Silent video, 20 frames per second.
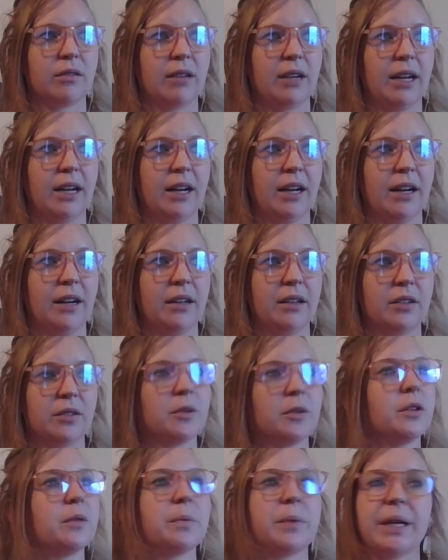uh,
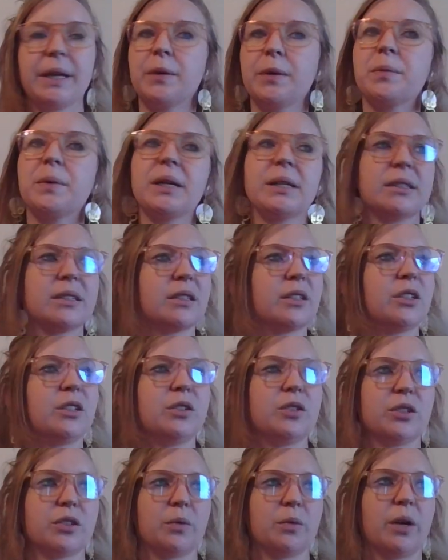basically
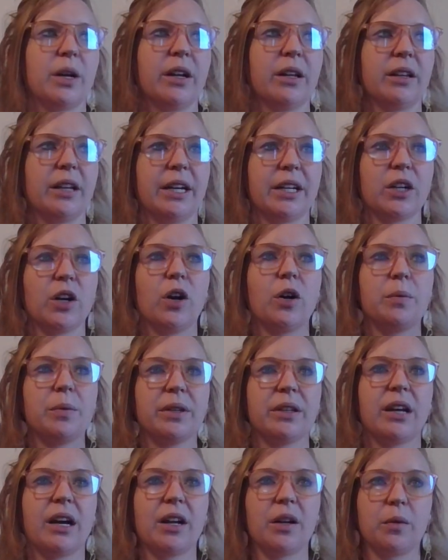you just want to like
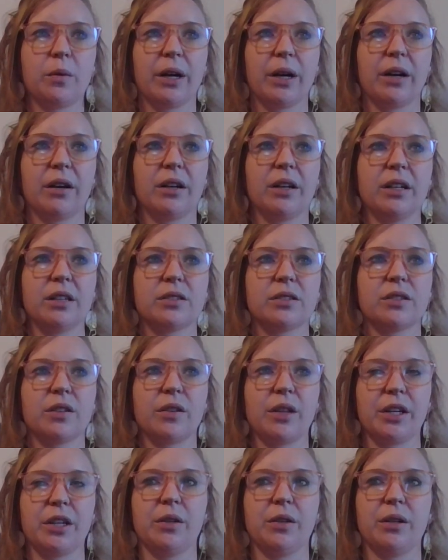open that awareness so
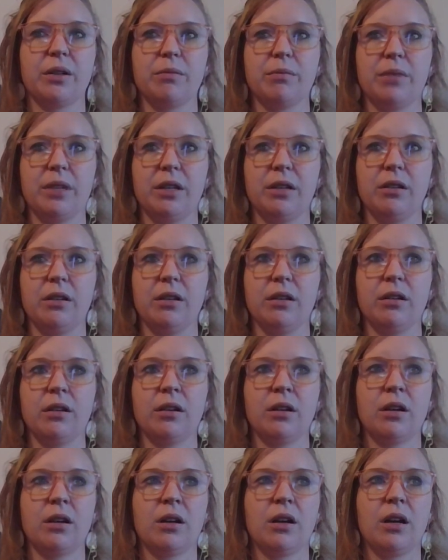that you can be
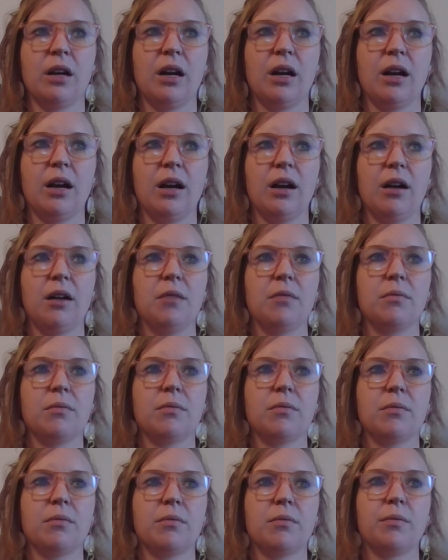um,
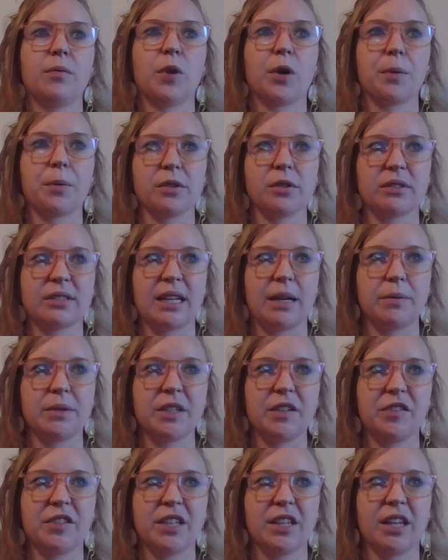more
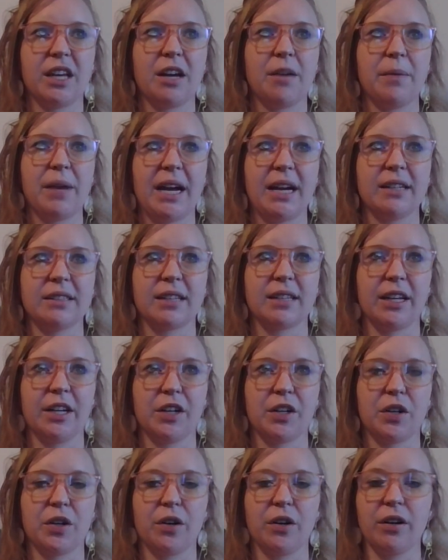perceptive to them as they
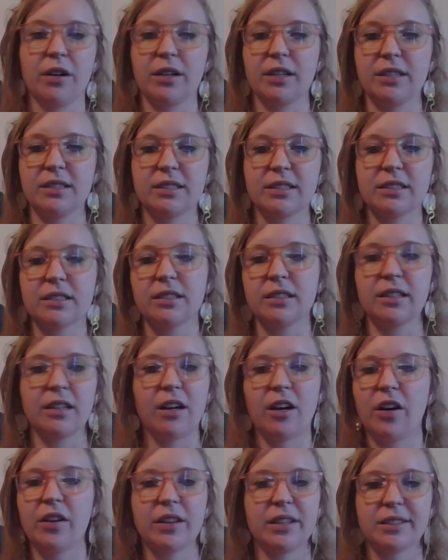occur because
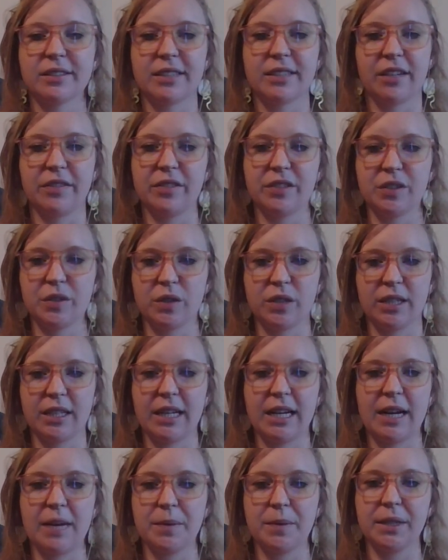all this stuff is already
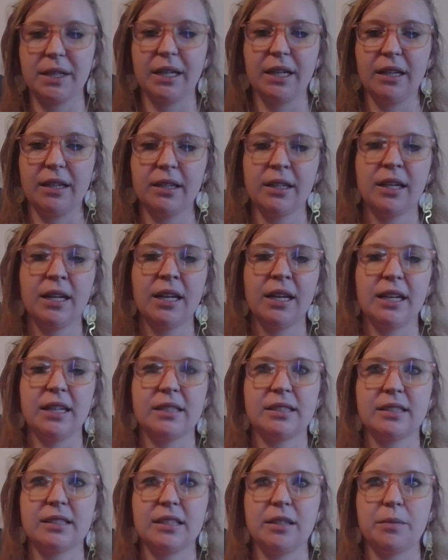happening.
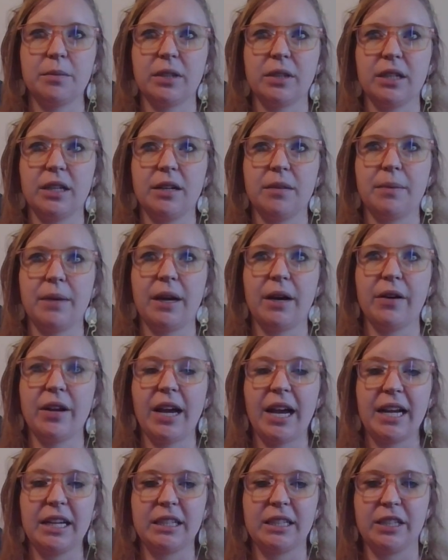It's simply about
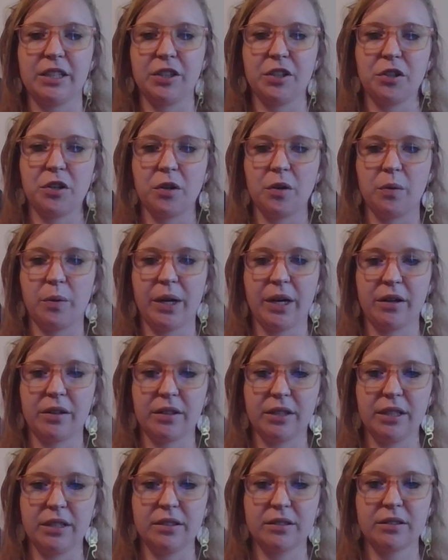heightening your
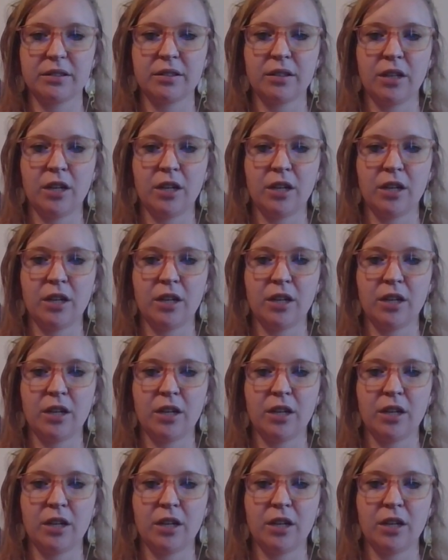awareness